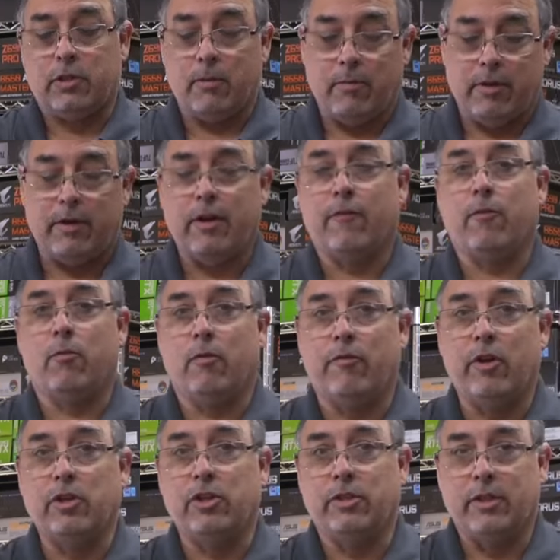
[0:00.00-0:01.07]
some of the different
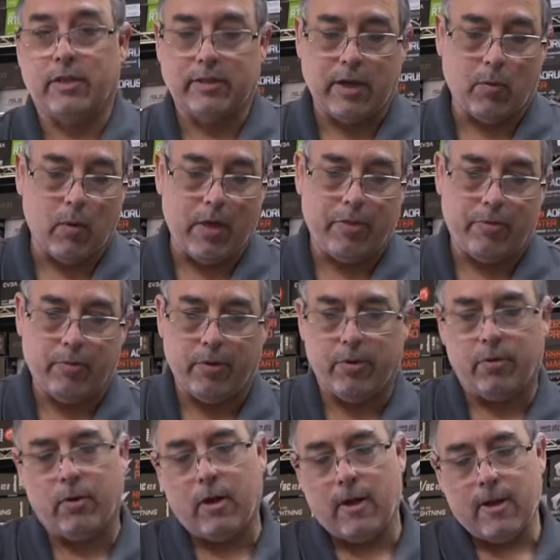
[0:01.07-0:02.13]
revisions as they went
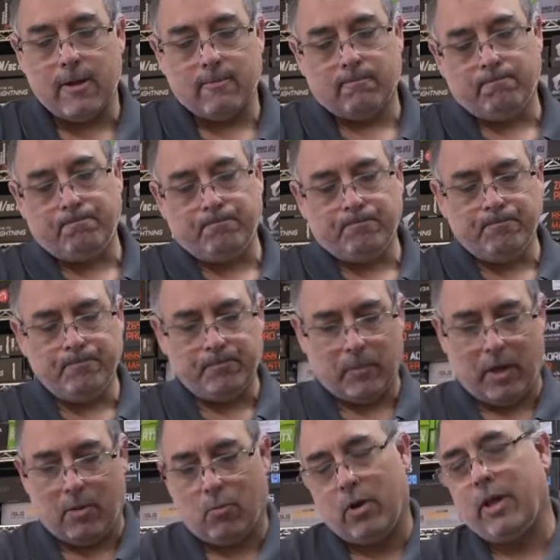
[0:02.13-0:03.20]
through.
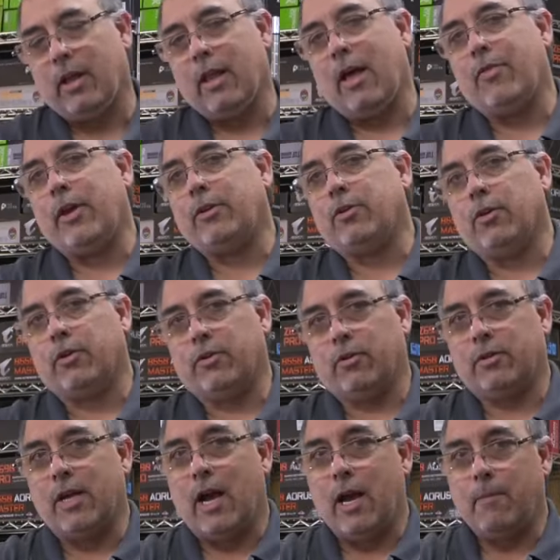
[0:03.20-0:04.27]
And I'm really glad they took
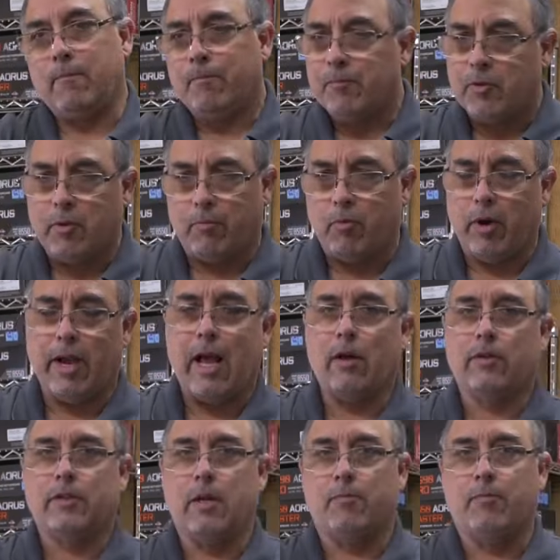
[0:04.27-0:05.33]
their time to bring
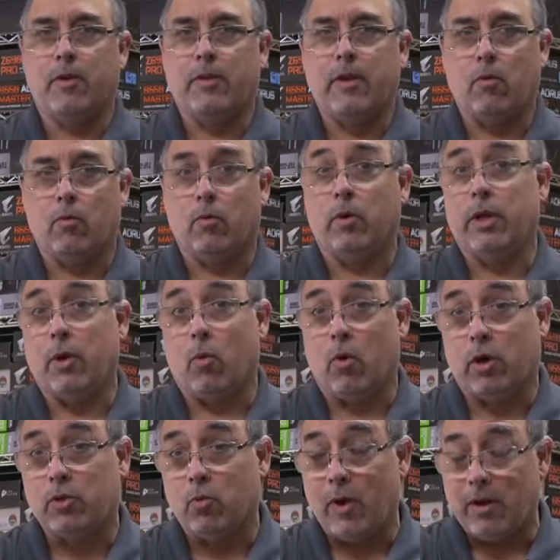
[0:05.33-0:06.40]
out something that really
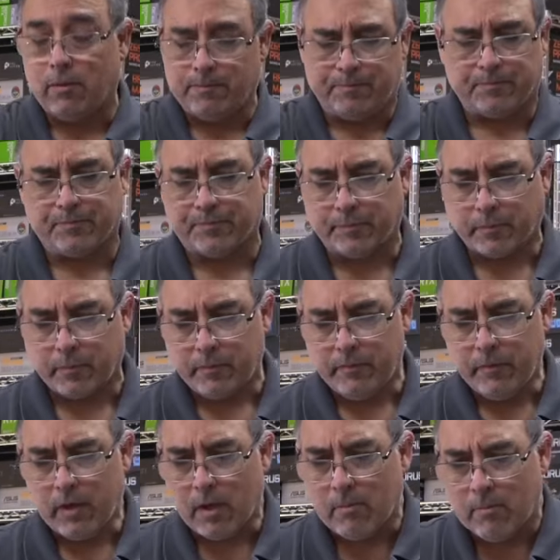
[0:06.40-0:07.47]
worked well.
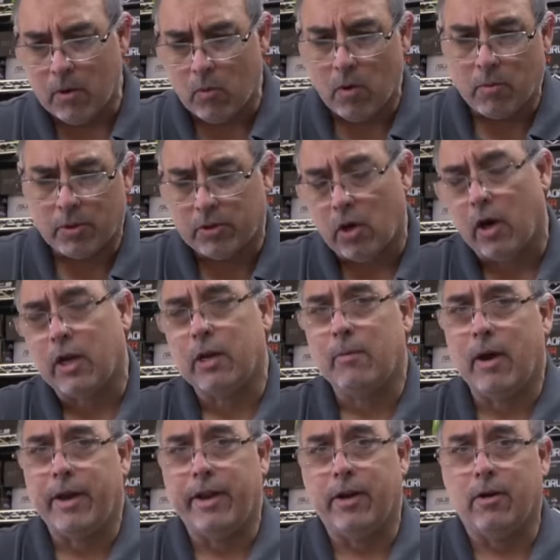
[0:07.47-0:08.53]
But what we're talking
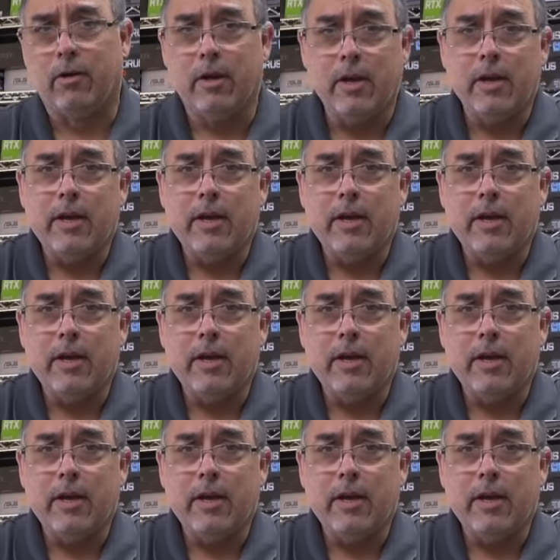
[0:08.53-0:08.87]
about here